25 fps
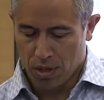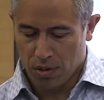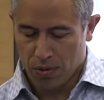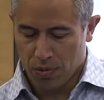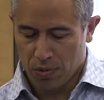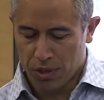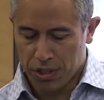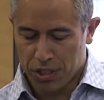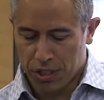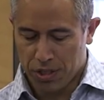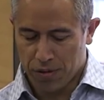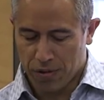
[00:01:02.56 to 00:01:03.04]

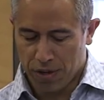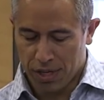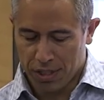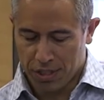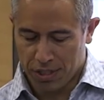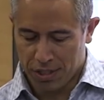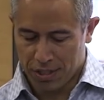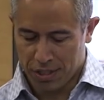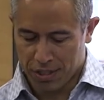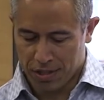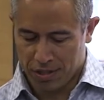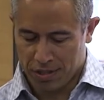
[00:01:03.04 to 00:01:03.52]

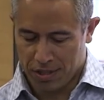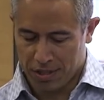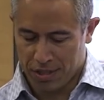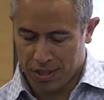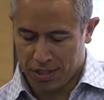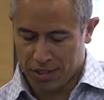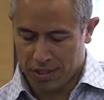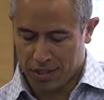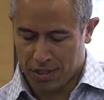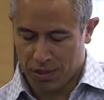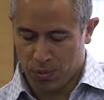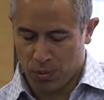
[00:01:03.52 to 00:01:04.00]
Regeneration
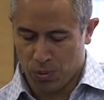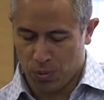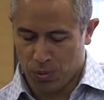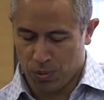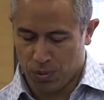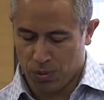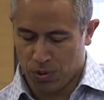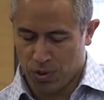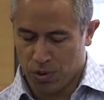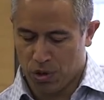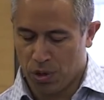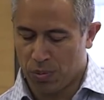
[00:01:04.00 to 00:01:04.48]
is a
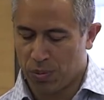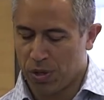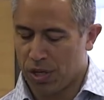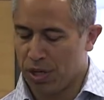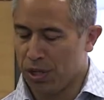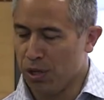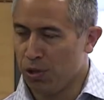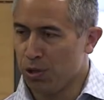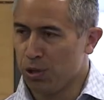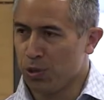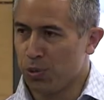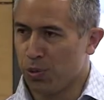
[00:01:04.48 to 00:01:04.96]

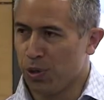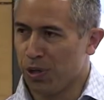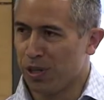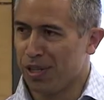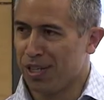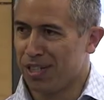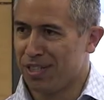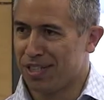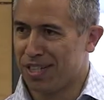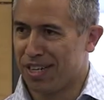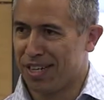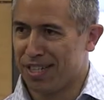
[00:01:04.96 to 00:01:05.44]
commonly used word
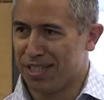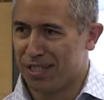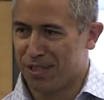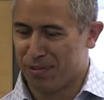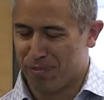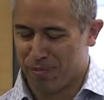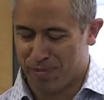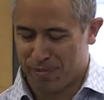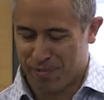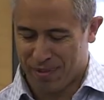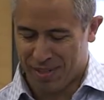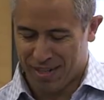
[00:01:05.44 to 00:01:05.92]
these
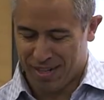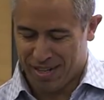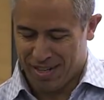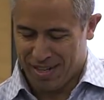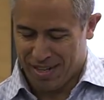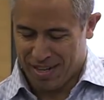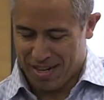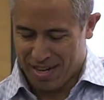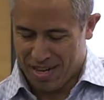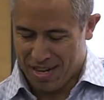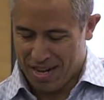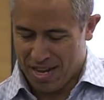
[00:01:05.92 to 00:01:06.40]
days,
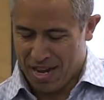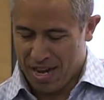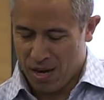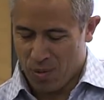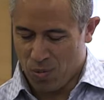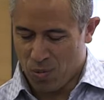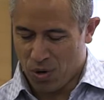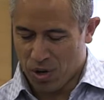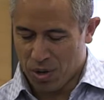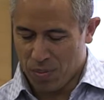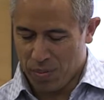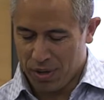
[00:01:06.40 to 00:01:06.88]

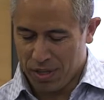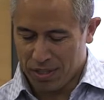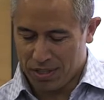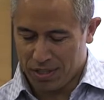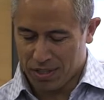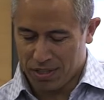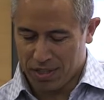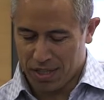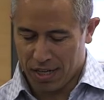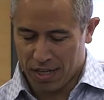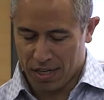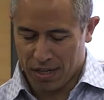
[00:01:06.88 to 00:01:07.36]
and what it
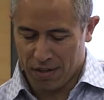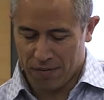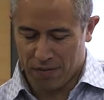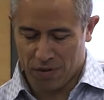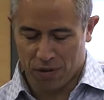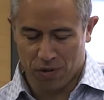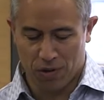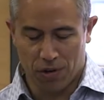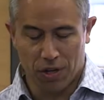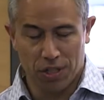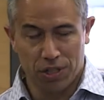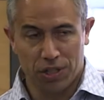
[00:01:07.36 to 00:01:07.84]
means exactly
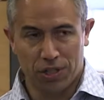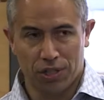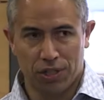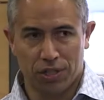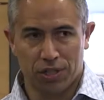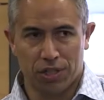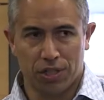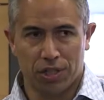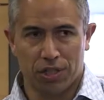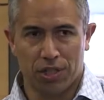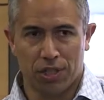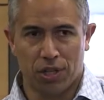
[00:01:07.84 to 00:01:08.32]
for
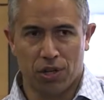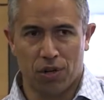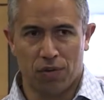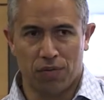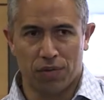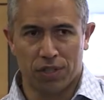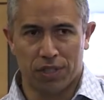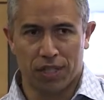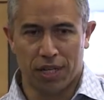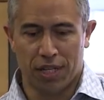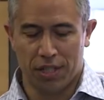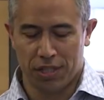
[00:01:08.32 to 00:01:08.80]
Christchurch is a
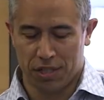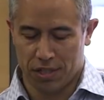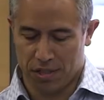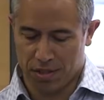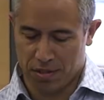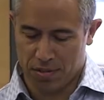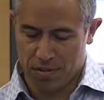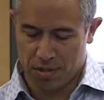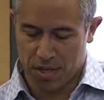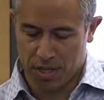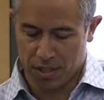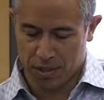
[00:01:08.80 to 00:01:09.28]

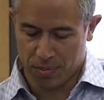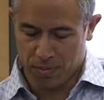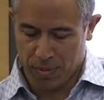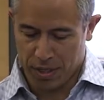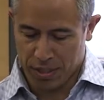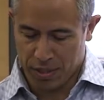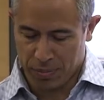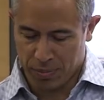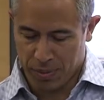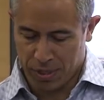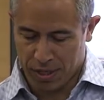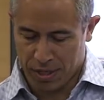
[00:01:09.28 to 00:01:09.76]
conversation that's
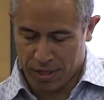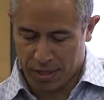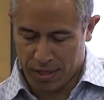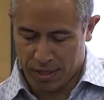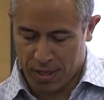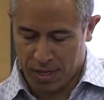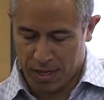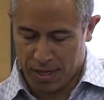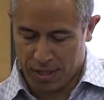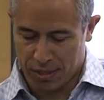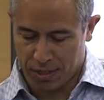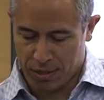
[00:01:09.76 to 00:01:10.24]
much bigger
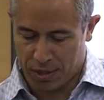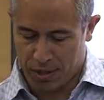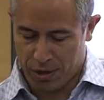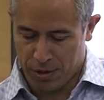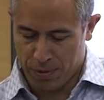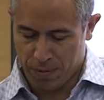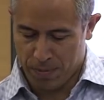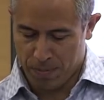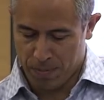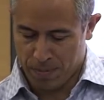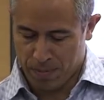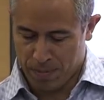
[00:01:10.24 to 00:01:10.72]
than us
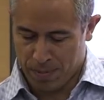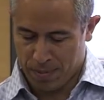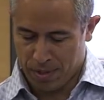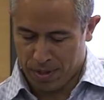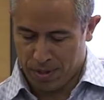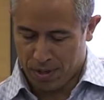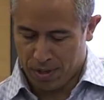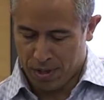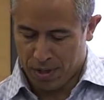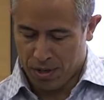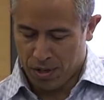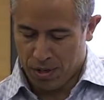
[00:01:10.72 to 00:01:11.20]
alone.
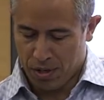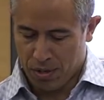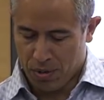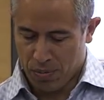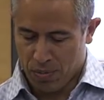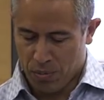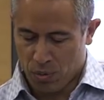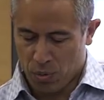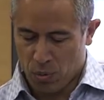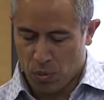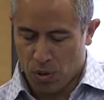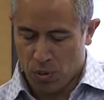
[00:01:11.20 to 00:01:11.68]

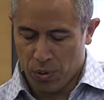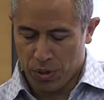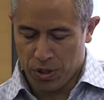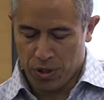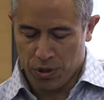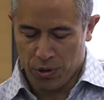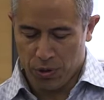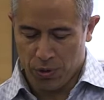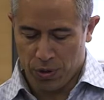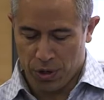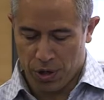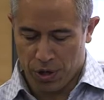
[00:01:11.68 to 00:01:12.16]
But what we
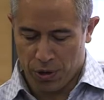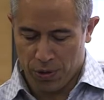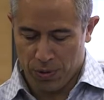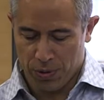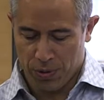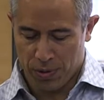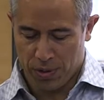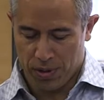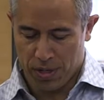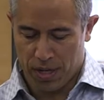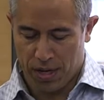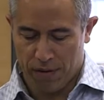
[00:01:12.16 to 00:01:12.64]
do know,
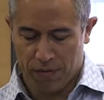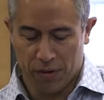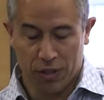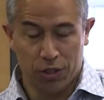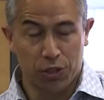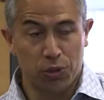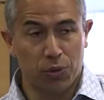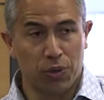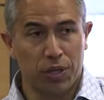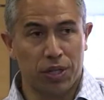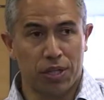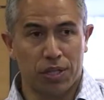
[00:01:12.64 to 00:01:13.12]

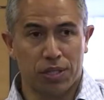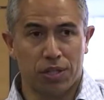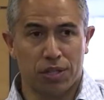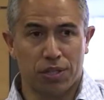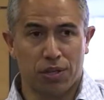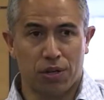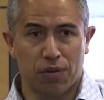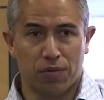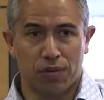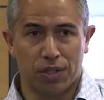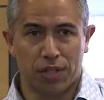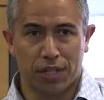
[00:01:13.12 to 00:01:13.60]
having joined this
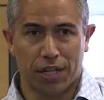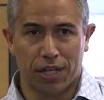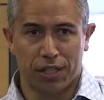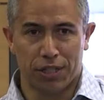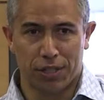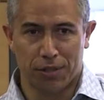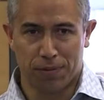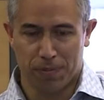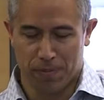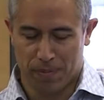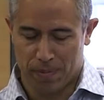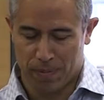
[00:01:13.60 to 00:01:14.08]

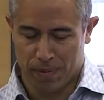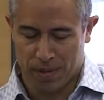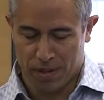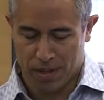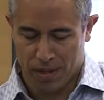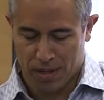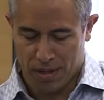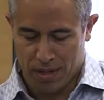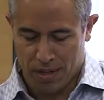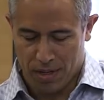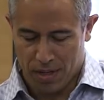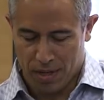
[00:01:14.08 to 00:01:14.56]
conversation,
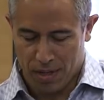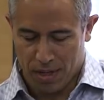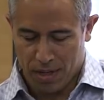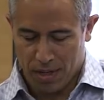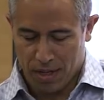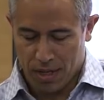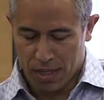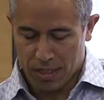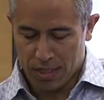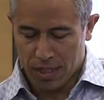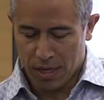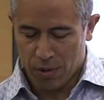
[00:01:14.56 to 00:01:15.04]

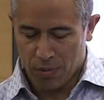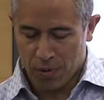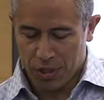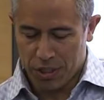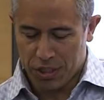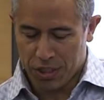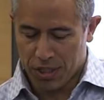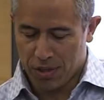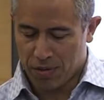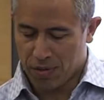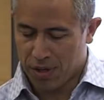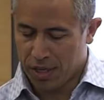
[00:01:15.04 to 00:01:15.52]
is that
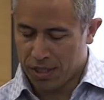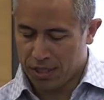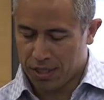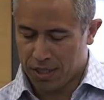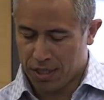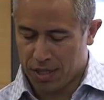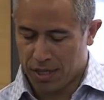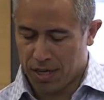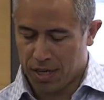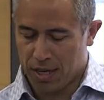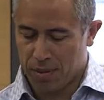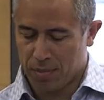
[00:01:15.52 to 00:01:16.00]

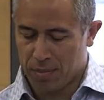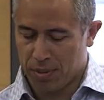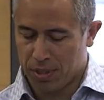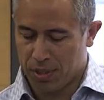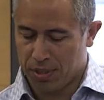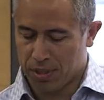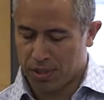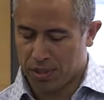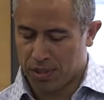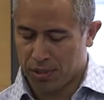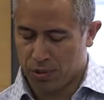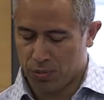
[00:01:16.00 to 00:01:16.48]
regeneration
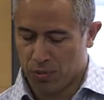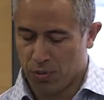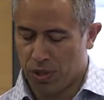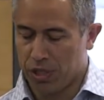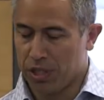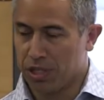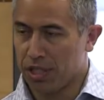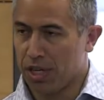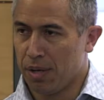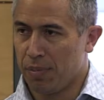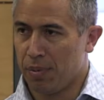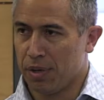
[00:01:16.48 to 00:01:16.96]
encompasses
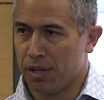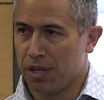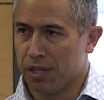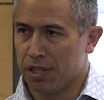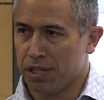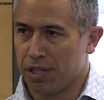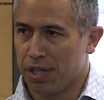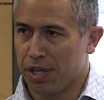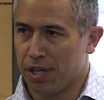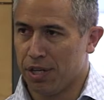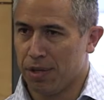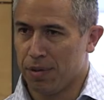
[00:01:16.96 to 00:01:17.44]
reshaping the
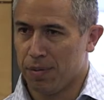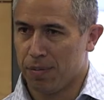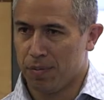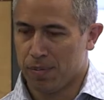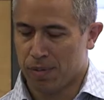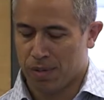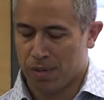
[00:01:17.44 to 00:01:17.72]
city